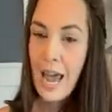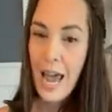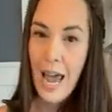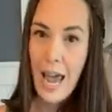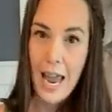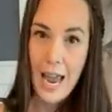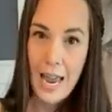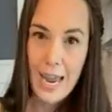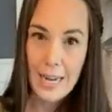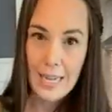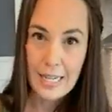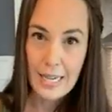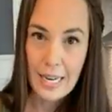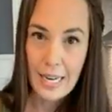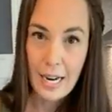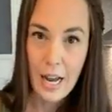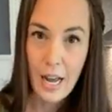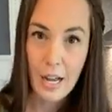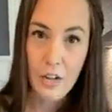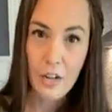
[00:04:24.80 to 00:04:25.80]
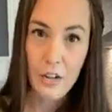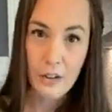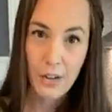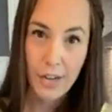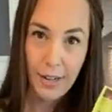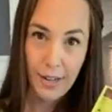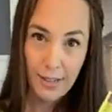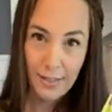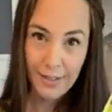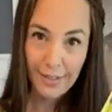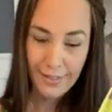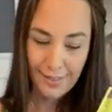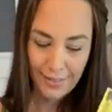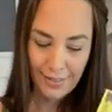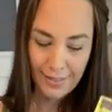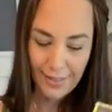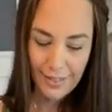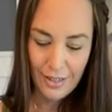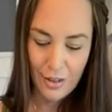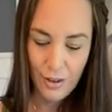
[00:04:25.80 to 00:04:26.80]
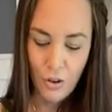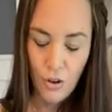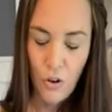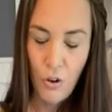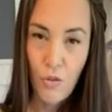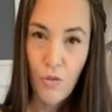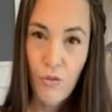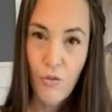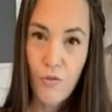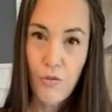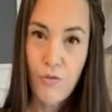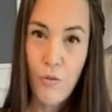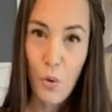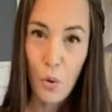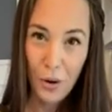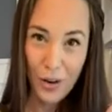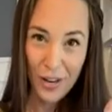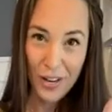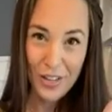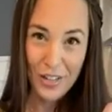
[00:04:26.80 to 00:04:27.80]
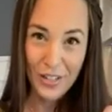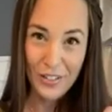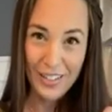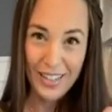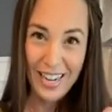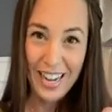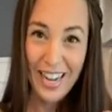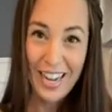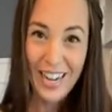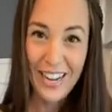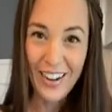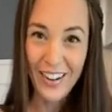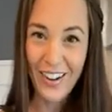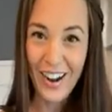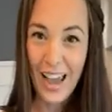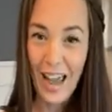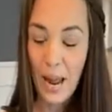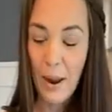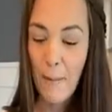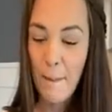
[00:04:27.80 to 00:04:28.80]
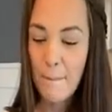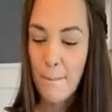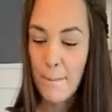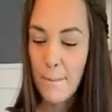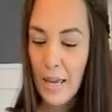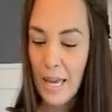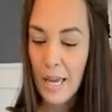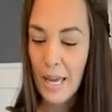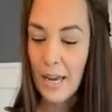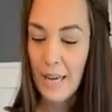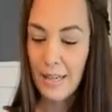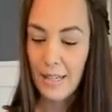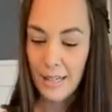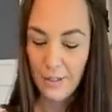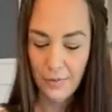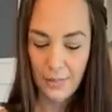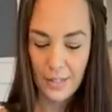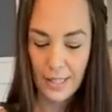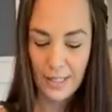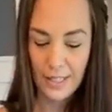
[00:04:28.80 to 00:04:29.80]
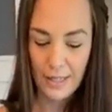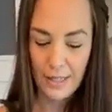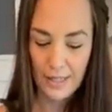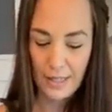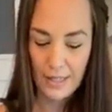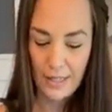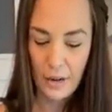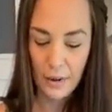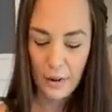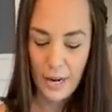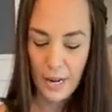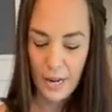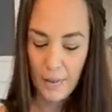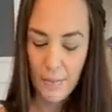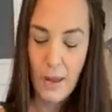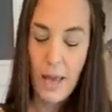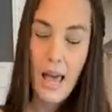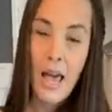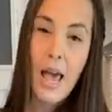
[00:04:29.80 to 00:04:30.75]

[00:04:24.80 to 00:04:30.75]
1,800, 400, okay? Big difference in the sodium.